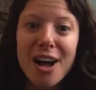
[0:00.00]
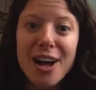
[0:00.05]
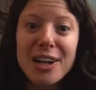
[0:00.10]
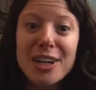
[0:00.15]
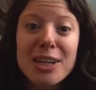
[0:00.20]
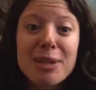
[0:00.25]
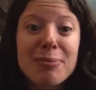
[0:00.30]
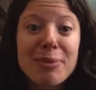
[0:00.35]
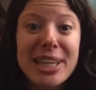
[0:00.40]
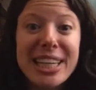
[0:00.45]

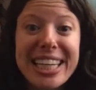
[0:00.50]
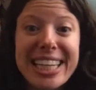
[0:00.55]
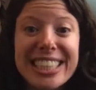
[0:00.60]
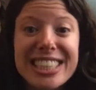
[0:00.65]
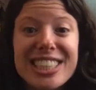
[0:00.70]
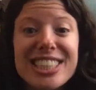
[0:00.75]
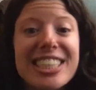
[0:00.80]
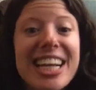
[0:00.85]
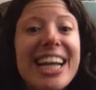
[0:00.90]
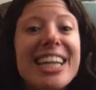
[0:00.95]

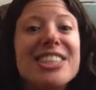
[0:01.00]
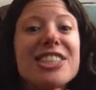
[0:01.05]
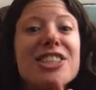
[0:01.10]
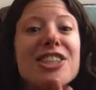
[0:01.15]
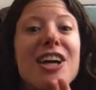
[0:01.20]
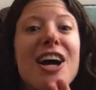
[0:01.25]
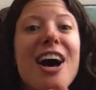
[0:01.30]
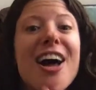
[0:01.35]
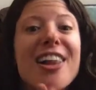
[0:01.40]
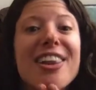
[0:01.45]
Chameleons change
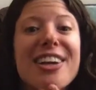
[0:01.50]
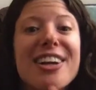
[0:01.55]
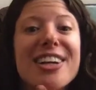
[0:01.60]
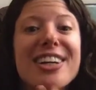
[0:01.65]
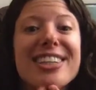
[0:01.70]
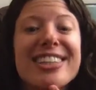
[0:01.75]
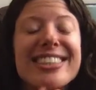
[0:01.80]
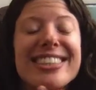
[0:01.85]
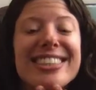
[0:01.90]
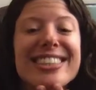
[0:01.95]

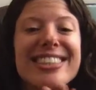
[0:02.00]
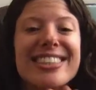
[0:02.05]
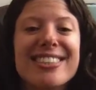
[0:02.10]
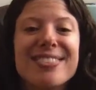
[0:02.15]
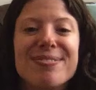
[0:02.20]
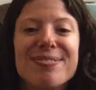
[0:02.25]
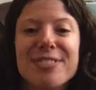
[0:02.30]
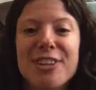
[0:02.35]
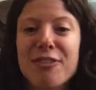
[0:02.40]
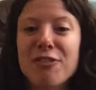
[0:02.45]
colors
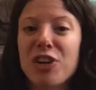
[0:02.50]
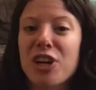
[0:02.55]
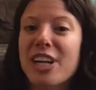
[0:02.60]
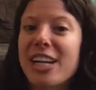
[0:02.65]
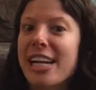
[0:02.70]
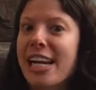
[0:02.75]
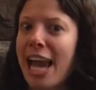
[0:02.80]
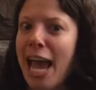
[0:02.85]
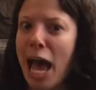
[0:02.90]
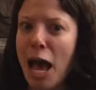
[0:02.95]
for
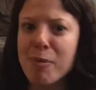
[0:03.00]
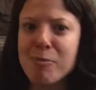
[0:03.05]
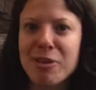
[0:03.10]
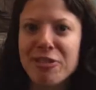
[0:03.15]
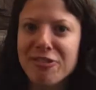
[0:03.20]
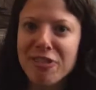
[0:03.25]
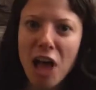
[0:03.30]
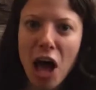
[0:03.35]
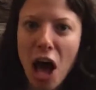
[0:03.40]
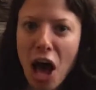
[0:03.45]

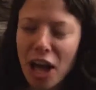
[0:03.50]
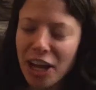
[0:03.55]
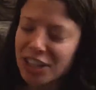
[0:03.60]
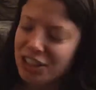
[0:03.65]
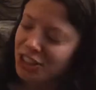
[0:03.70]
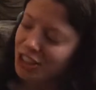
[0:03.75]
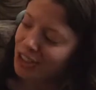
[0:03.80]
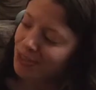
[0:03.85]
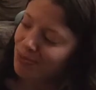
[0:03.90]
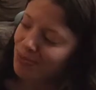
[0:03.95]

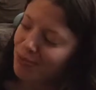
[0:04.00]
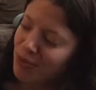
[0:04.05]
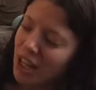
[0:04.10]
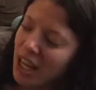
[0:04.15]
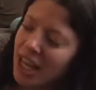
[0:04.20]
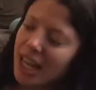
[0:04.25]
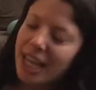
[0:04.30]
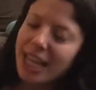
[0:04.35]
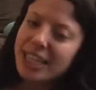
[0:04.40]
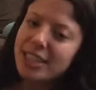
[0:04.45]
camouflage.
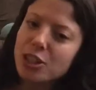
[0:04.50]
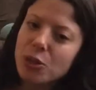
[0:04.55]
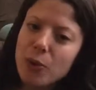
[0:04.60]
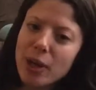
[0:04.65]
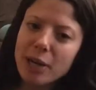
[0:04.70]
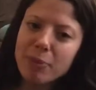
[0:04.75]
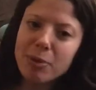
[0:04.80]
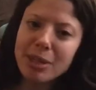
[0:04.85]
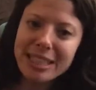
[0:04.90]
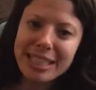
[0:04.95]
It's a way
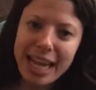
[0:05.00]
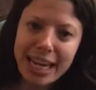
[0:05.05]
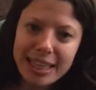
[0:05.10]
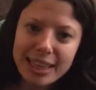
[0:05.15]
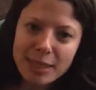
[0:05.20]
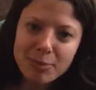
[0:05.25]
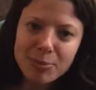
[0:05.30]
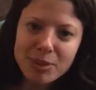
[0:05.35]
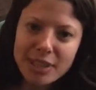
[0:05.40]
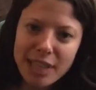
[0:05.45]
to protect
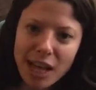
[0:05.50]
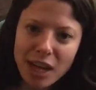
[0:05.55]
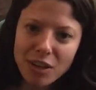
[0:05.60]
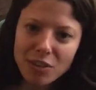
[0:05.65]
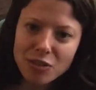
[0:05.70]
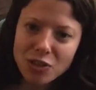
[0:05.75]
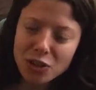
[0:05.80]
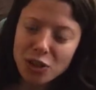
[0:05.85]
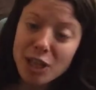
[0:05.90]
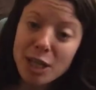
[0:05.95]
themselves
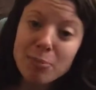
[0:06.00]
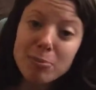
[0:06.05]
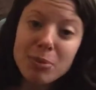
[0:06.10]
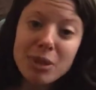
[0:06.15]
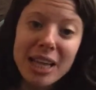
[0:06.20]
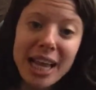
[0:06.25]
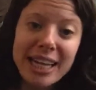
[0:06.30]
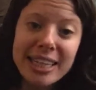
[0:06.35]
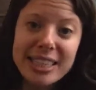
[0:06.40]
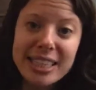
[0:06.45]
so they
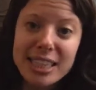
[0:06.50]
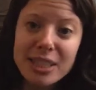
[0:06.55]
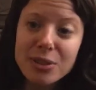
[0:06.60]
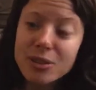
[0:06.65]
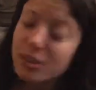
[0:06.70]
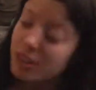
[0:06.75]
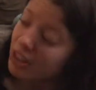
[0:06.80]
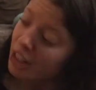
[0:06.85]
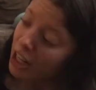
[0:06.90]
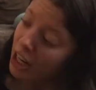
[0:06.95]
blend
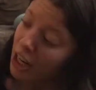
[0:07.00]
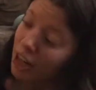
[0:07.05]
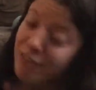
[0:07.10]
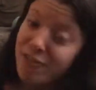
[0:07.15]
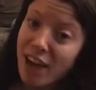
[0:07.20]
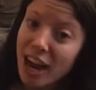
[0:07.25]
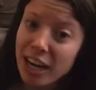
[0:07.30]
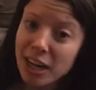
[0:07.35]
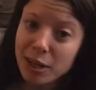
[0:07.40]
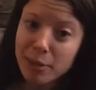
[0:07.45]
into their
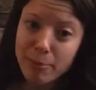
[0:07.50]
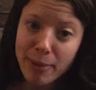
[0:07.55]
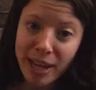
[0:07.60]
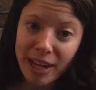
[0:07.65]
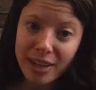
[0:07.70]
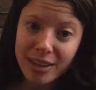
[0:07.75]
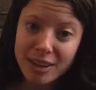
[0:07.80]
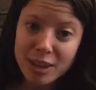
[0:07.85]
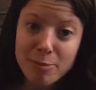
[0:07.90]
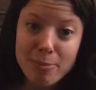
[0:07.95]
environment,
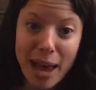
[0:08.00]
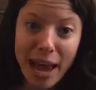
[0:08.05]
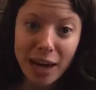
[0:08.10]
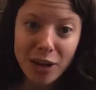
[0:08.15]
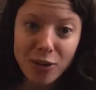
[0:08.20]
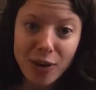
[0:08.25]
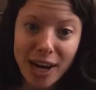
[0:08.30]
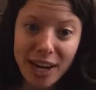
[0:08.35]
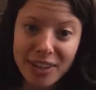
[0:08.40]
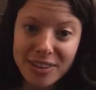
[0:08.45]
the
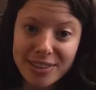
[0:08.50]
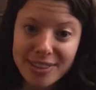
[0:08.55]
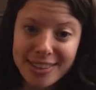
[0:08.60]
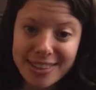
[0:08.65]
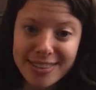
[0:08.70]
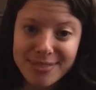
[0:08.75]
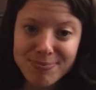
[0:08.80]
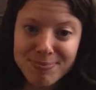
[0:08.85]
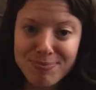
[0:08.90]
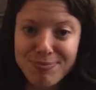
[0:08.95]
backgrounds.
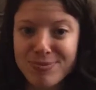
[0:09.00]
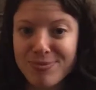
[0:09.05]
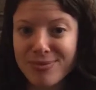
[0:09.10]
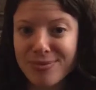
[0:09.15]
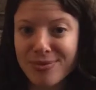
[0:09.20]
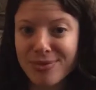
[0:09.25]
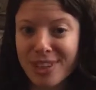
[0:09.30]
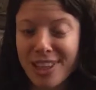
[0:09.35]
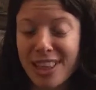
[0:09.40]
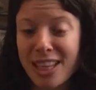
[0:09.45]

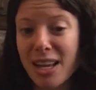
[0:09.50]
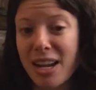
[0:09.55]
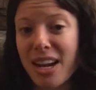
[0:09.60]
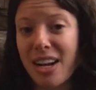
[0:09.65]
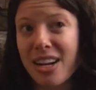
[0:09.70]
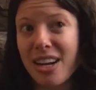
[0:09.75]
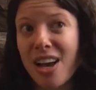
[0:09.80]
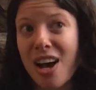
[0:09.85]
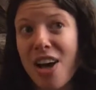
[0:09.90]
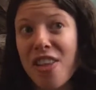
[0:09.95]
And then
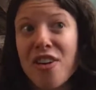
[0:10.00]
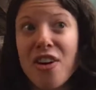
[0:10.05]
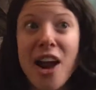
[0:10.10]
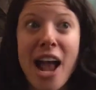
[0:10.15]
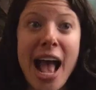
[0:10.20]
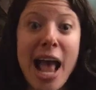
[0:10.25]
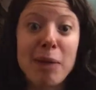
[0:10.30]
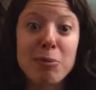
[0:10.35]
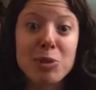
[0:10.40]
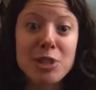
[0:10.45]
other
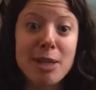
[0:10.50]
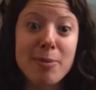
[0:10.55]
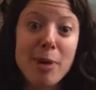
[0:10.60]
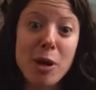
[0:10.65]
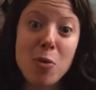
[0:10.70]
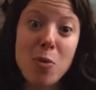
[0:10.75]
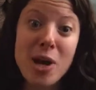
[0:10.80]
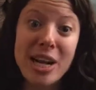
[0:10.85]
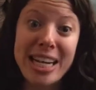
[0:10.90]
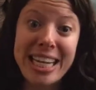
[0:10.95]
animals that
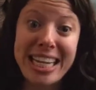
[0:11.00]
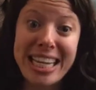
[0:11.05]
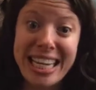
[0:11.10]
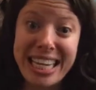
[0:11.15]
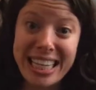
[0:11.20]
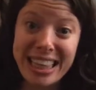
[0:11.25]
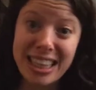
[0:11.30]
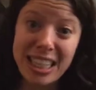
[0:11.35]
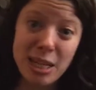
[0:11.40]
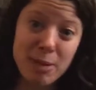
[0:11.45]
might want to
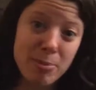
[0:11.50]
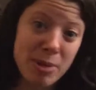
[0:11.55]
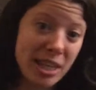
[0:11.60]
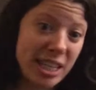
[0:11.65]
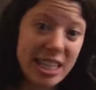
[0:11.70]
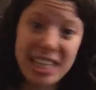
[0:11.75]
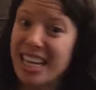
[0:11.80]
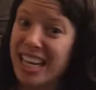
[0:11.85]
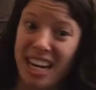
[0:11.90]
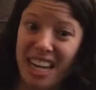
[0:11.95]
eat the
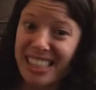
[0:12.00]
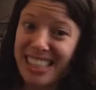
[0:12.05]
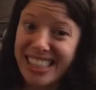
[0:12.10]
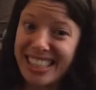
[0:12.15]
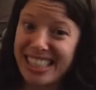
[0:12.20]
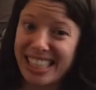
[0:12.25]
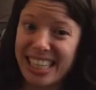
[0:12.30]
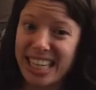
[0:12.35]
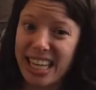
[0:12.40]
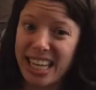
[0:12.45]
chameleon cannot
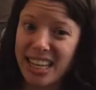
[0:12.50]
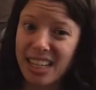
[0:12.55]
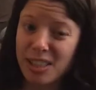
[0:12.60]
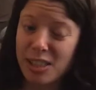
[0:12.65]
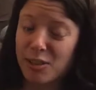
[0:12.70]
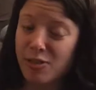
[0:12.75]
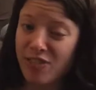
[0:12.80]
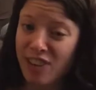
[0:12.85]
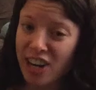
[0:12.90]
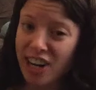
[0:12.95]
see it.
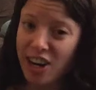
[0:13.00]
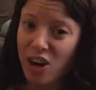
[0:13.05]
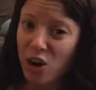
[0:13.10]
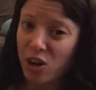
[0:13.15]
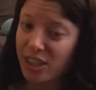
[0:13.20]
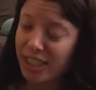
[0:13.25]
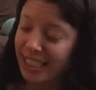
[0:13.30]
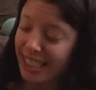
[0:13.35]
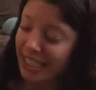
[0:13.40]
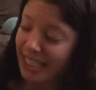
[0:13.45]
It's very hard
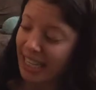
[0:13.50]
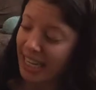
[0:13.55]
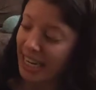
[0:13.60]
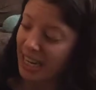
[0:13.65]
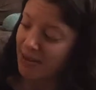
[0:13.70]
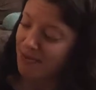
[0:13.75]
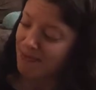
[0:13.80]
to see.